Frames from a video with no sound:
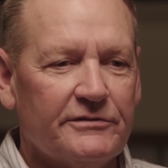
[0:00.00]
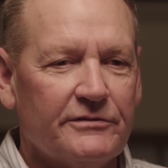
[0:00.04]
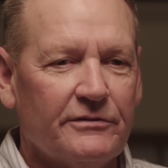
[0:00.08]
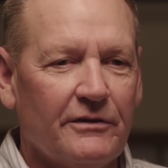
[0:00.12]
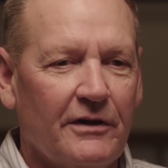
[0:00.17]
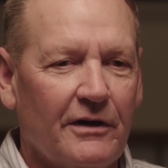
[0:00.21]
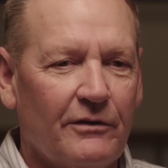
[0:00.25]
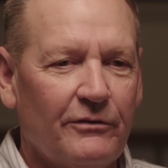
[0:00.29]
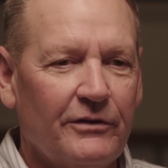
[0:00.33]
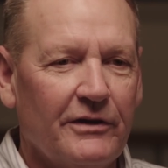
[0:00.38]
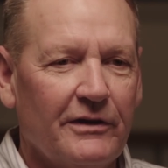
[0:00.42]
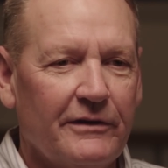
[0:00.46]
so
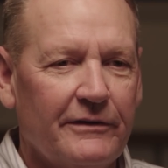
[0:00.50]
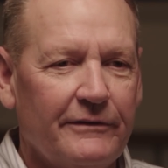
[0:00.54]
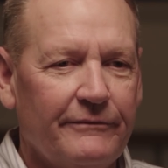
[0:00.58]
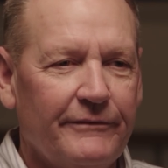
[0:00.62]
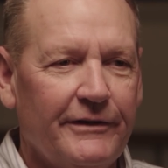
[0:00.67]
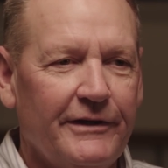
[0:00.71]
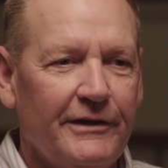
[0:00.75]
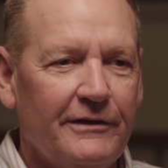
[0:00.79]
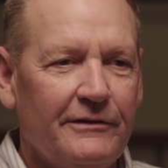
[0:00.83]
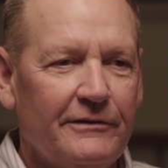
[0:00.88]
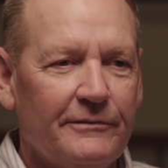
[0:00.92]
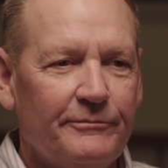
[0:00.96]
I really
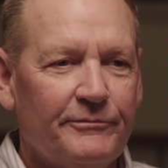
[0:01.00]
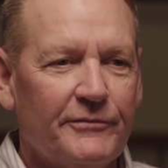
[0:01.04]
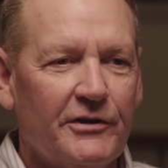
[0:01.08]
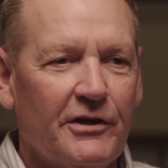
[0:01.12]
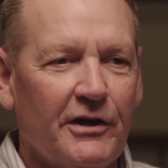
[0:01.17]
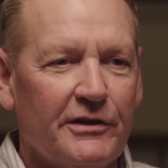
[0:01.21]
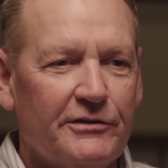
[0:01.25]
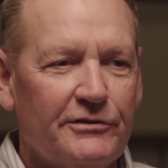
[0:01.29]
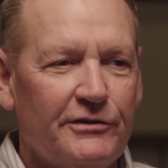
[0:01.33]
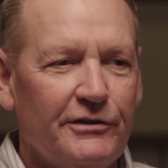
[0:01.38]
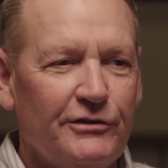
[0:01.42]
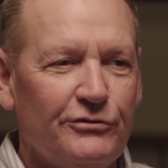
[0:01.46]
need to
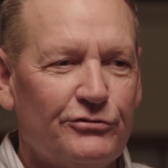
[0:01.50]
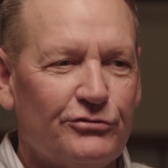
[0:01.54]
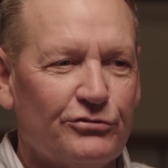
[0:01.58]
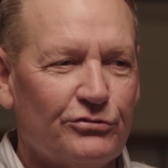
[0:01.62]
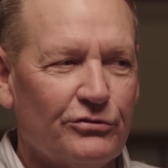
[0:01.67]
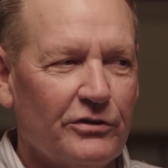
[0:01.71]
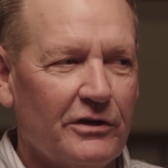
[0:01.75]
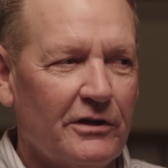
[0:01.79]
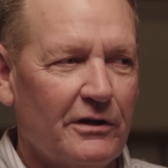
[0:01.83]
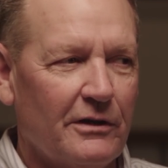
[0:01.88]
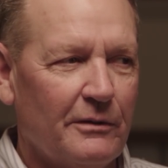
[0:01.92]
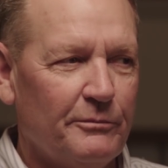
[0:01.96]
cut these
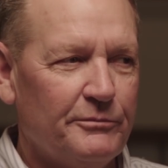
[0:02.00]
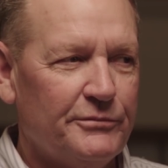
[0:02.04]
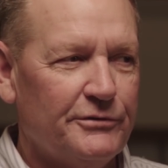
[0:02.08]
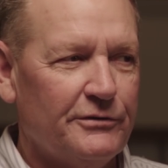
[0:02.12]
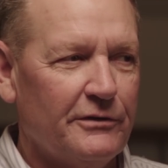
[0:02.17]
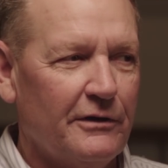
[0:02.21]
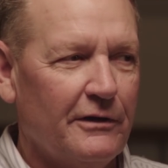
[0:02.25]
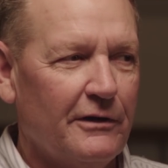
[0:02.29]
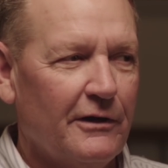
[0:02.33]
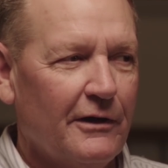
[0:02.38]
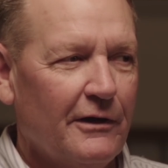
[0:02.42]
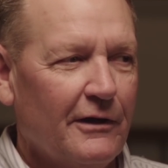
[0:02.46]
shrubs
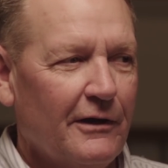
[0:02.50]
and